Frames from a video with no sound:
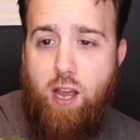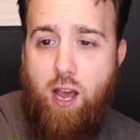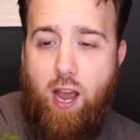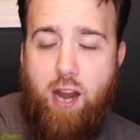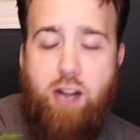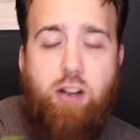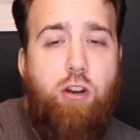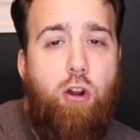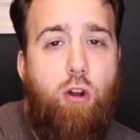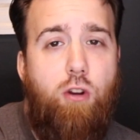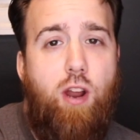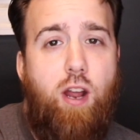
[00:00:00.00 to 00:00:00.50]

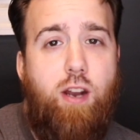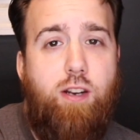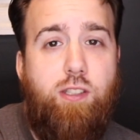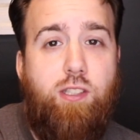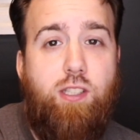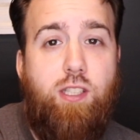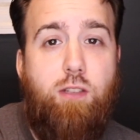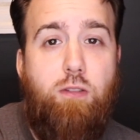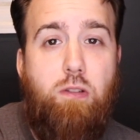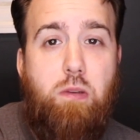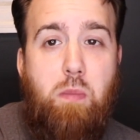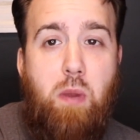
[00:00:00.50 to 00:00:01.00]
I don't
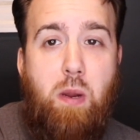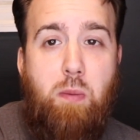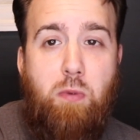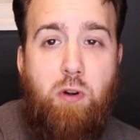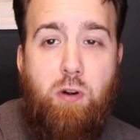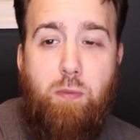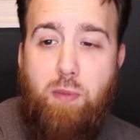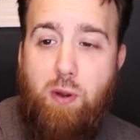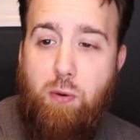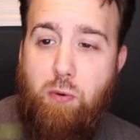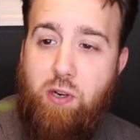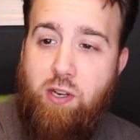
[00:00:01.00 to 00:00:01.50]
honestly
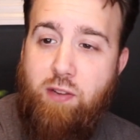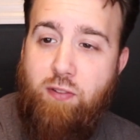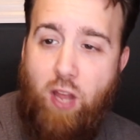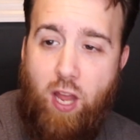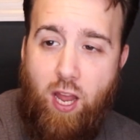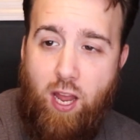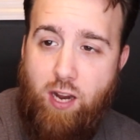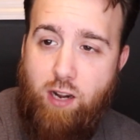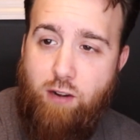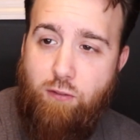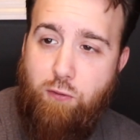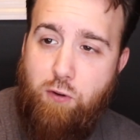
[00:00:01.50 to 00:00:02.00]
remember, but we've
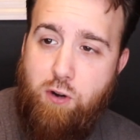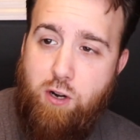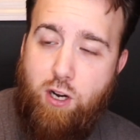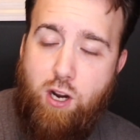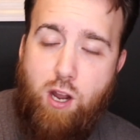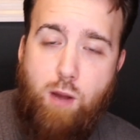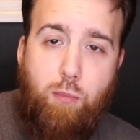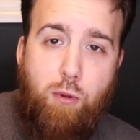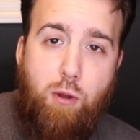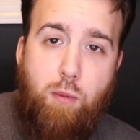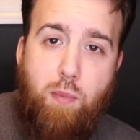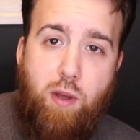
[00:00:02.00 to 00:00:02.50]
had it for a
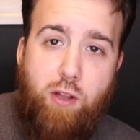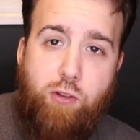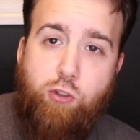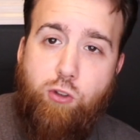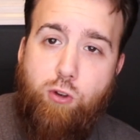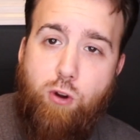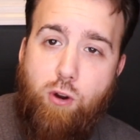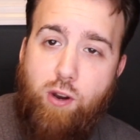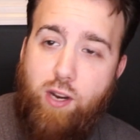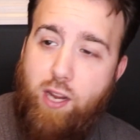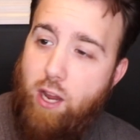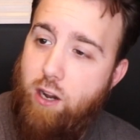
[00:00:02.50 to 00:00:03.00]
couple
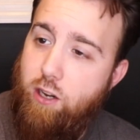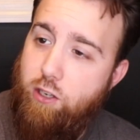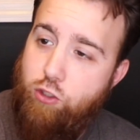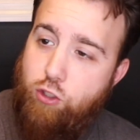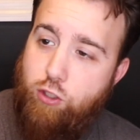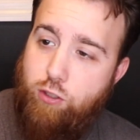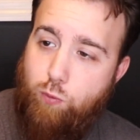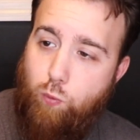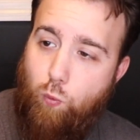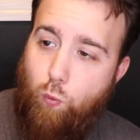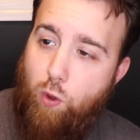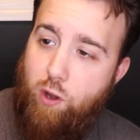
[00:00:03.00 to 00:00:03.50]
months growing out in
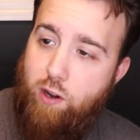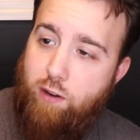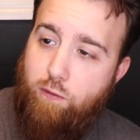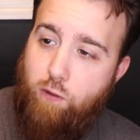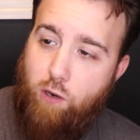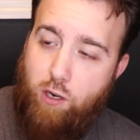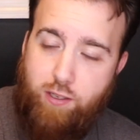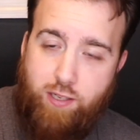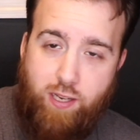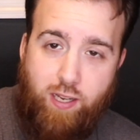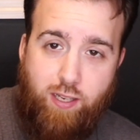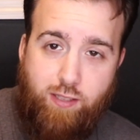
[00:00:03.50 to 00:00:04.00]
just one of
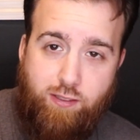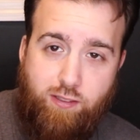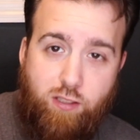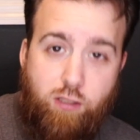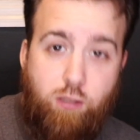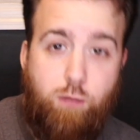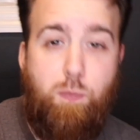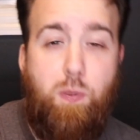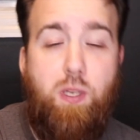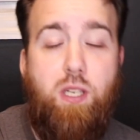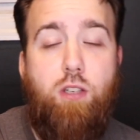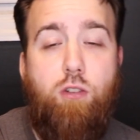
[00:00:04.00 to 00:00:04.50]
our tanks,
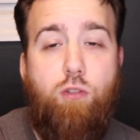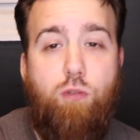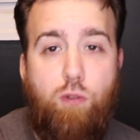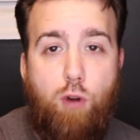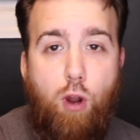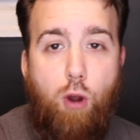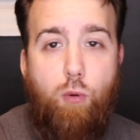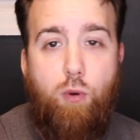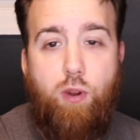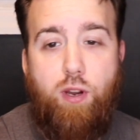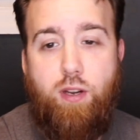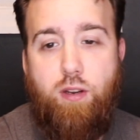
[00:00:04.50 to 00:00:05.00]
and it's been
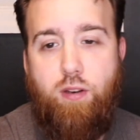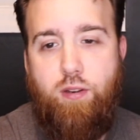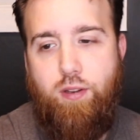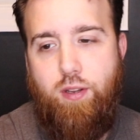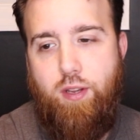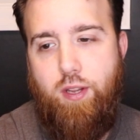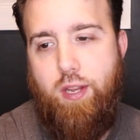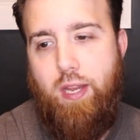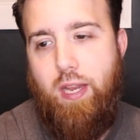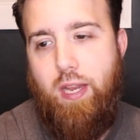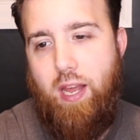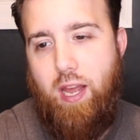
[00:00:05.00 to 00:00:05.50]
growing,
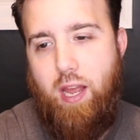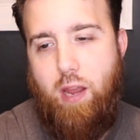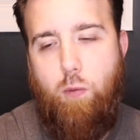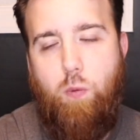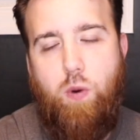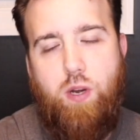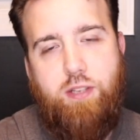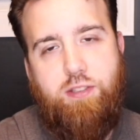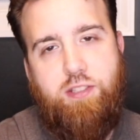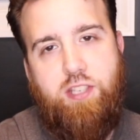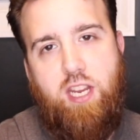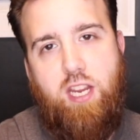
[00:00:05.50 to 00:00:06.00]
I
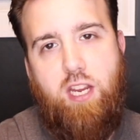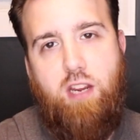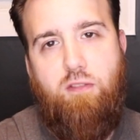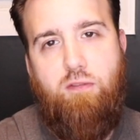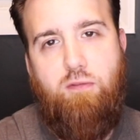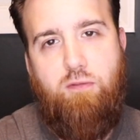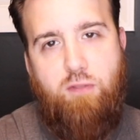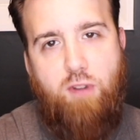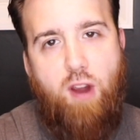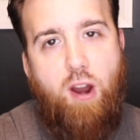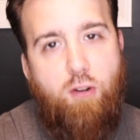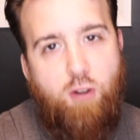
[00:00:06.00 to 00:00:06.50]
wouldn't say
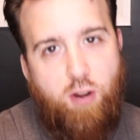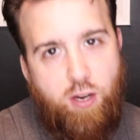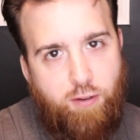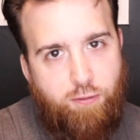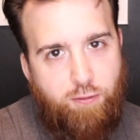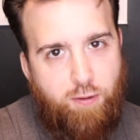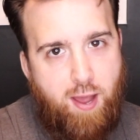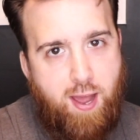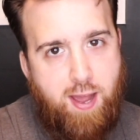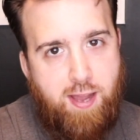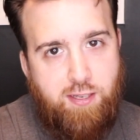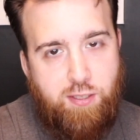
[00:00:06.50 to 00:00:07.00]
very
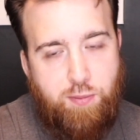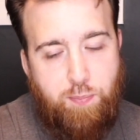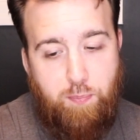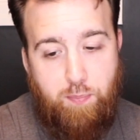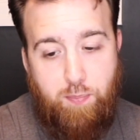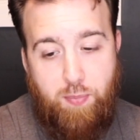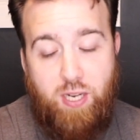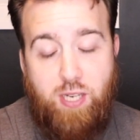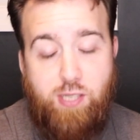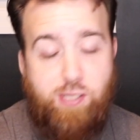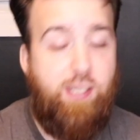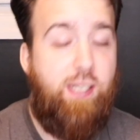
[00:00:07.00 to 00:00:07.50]

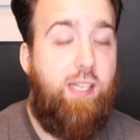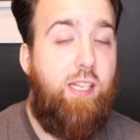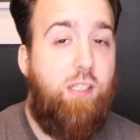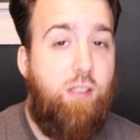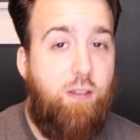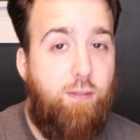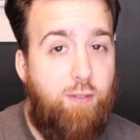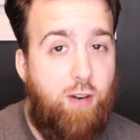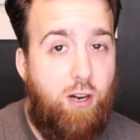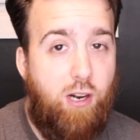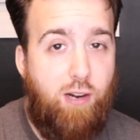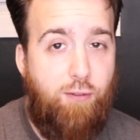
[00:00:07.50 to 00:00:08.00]
fast, because it
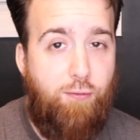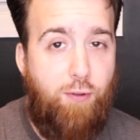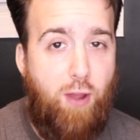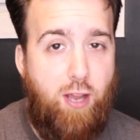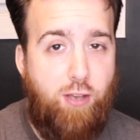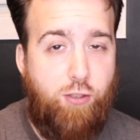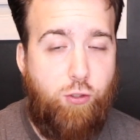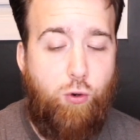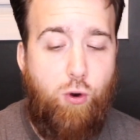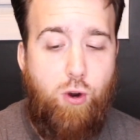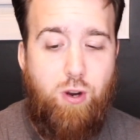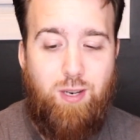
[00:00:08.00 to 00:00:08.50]
is a very
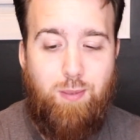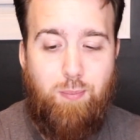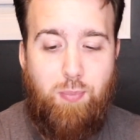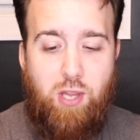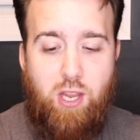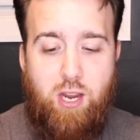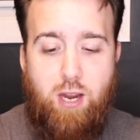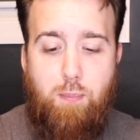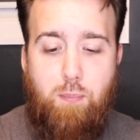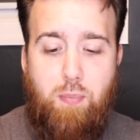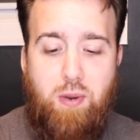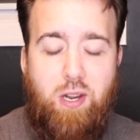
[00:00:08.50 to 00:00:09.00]
fast growing
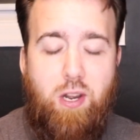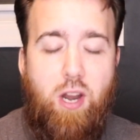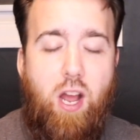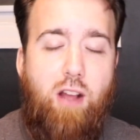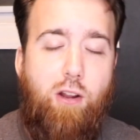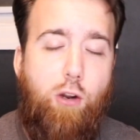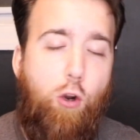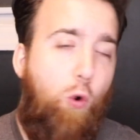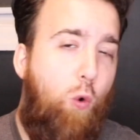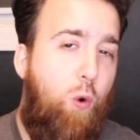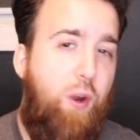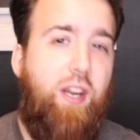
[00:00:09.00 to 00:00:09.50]
plant, but
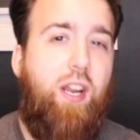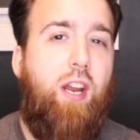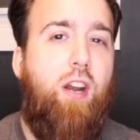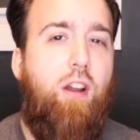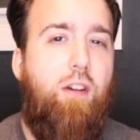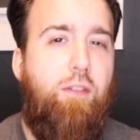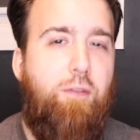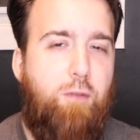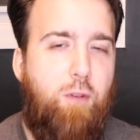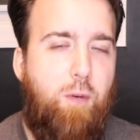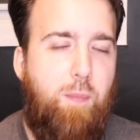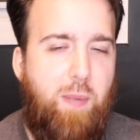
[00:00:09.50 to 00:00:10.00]
not quick
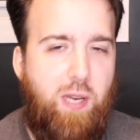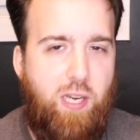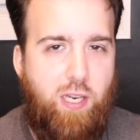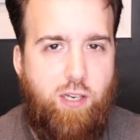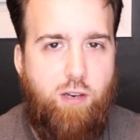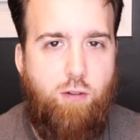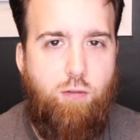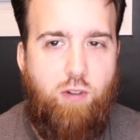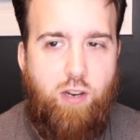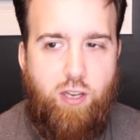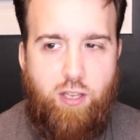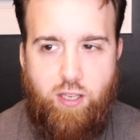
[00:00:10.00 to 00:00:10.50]
enough for me
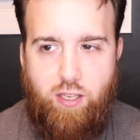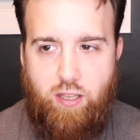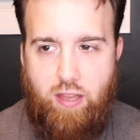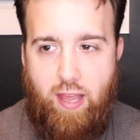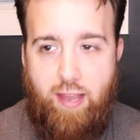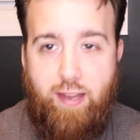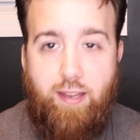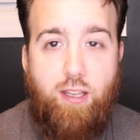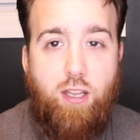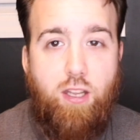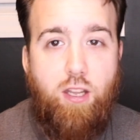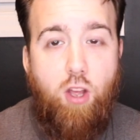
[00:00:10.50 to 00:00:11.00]
to really
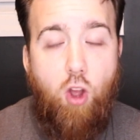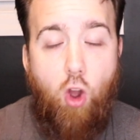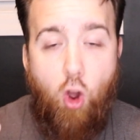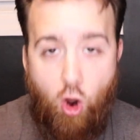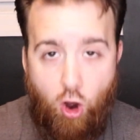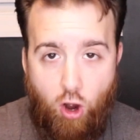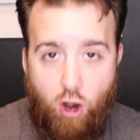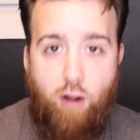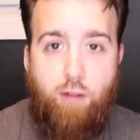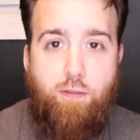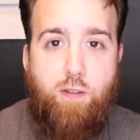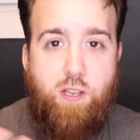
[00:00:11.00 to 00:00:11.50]
like
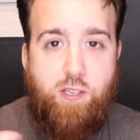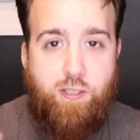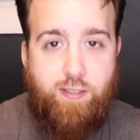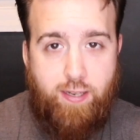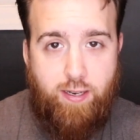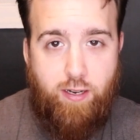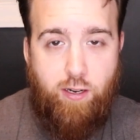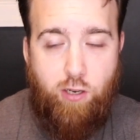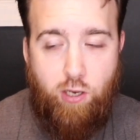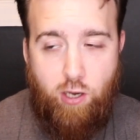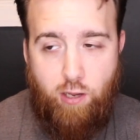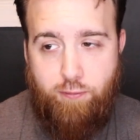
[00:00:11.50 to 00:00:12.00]
harvest
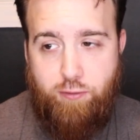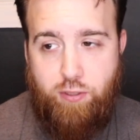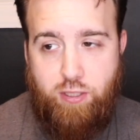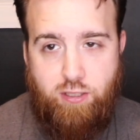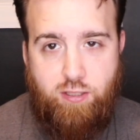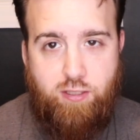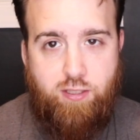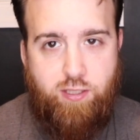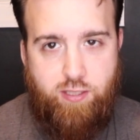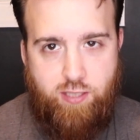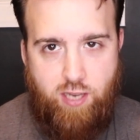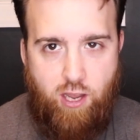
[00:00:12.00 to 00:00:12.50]
it enough
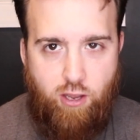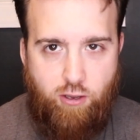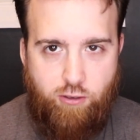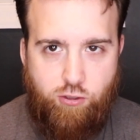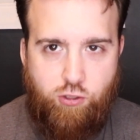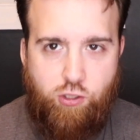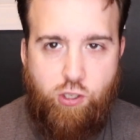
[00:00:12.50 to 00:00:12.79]
to sell.